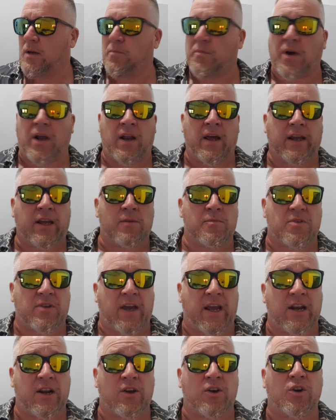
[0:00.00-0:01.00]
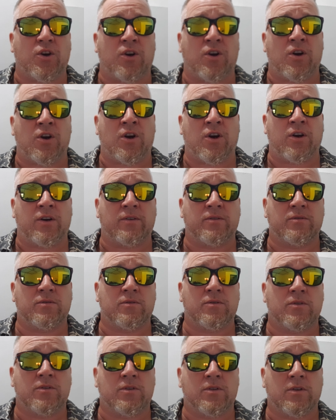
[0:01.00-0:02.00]
but like I'm saying to her,
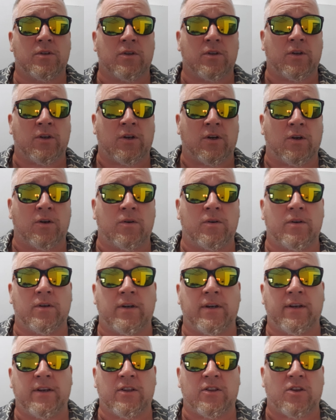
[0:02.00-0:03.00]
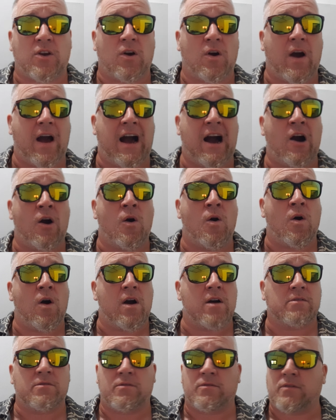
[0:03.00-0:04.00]
you know, so
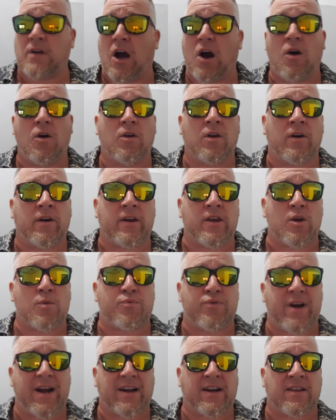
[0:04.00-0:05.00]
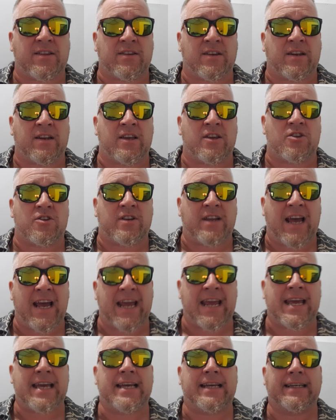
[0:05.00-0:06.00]
how how long are you practicing each
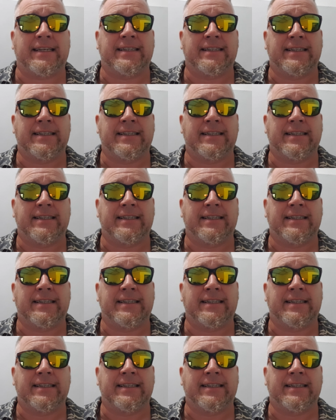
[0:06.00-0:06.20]
day?